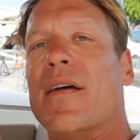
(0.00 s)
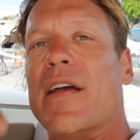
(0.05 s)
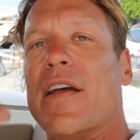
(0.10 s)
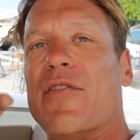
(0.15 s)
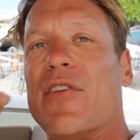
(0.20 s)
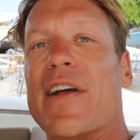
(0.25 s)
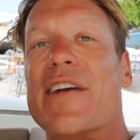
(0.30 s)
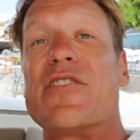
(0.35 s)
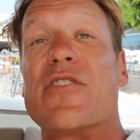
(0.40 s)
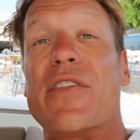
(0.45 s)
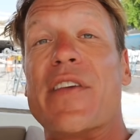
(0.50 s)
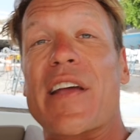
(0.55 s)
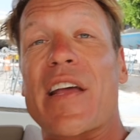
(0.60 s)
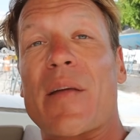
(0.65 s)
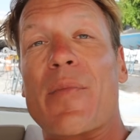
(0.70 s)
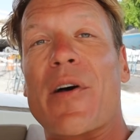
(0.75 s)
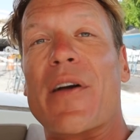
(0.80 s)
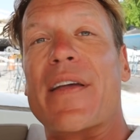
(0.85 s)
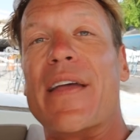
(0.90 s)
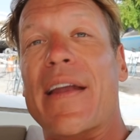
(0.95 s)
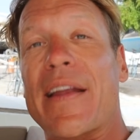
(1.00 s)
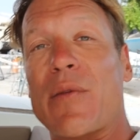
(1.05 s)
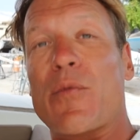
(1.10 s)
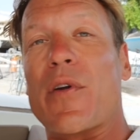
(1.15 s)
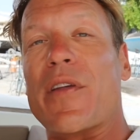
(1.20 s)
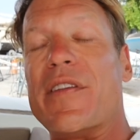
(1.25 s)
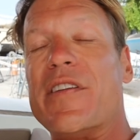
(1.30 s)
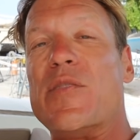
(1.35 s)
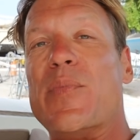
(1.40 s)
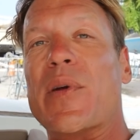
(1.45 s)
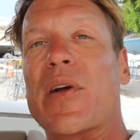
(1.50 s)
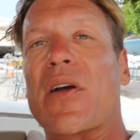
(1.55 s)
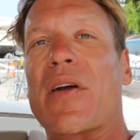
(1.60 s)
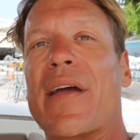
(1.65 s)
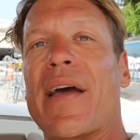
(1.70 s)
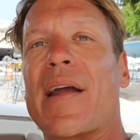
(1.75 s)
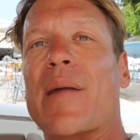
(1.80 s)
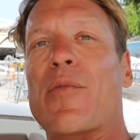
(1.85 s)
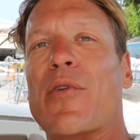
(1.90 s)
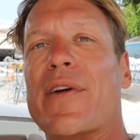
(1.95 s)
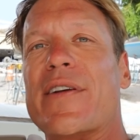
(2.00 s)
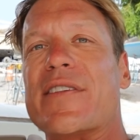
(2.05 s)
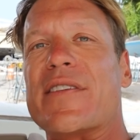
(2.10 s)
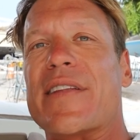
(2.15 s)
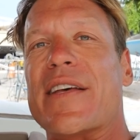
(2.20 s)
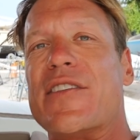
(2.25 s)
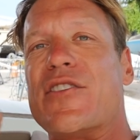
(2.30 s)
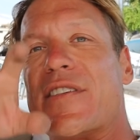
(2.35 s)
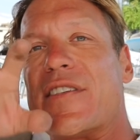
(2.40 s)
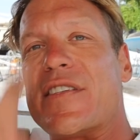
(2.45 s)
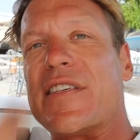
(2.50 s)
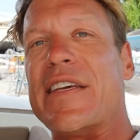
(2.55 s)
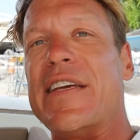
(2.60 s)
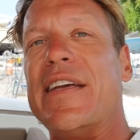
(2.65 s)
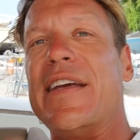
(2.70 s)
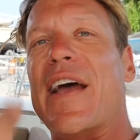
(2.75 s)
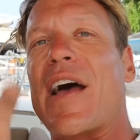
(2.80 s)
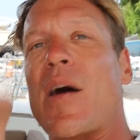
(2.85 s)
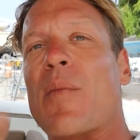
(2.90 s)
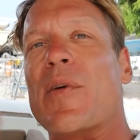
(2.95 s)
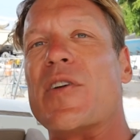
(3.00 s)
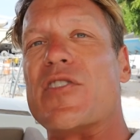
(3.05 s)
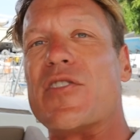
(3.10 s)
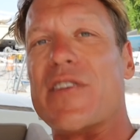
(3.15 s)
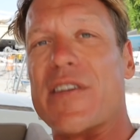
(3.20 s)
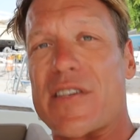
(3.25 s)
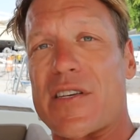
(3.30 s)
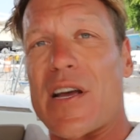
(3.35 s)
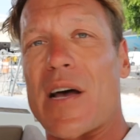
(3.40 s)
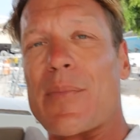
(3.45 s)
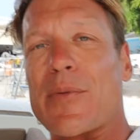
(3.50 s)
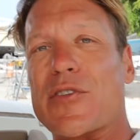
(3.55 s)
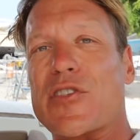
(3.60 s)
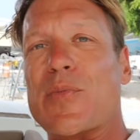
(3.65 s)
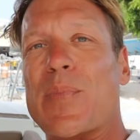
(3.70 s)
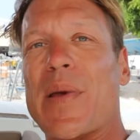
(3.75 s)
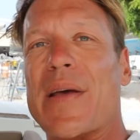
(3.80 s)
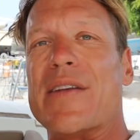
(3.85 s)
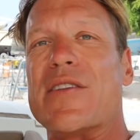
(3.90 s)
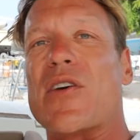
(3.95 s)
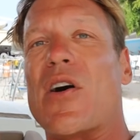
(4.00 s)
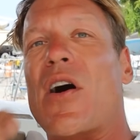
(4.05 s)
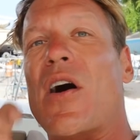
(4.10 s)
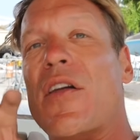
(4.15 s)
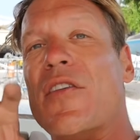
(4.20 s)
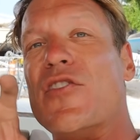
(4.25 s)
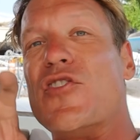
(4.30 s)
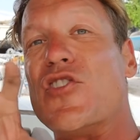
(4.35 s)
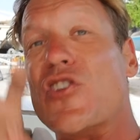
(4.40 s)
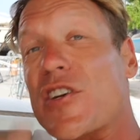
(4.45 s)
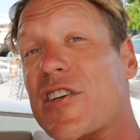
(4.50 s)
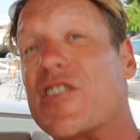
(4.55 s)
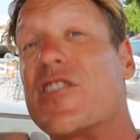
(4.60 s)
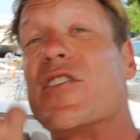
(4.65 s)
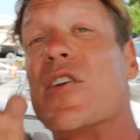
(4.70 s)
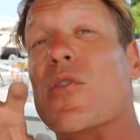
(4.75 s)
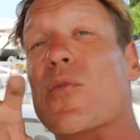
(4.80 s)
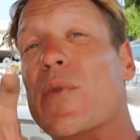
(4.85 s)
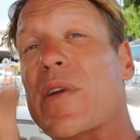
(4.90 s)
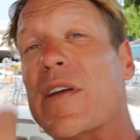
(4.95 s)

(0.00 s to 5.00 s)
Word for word: If you guys are thinking about getting one of these bigger catamarans, let's see how much this couple spent on just their